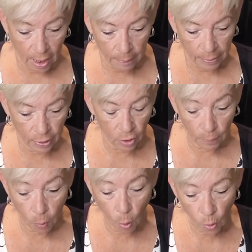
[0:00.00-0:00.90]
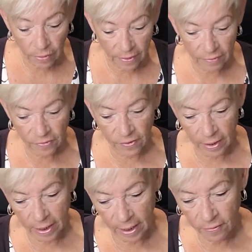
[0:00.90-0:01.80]
But you're going to pour this
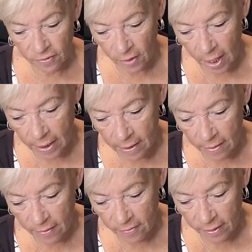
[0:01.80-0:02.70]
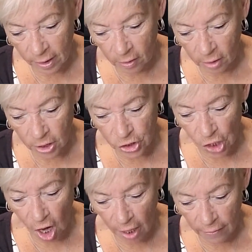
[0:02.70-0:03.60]
inside this little
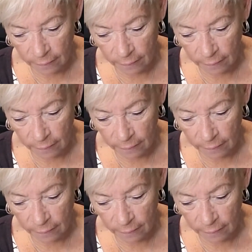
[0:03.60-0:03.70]
jar,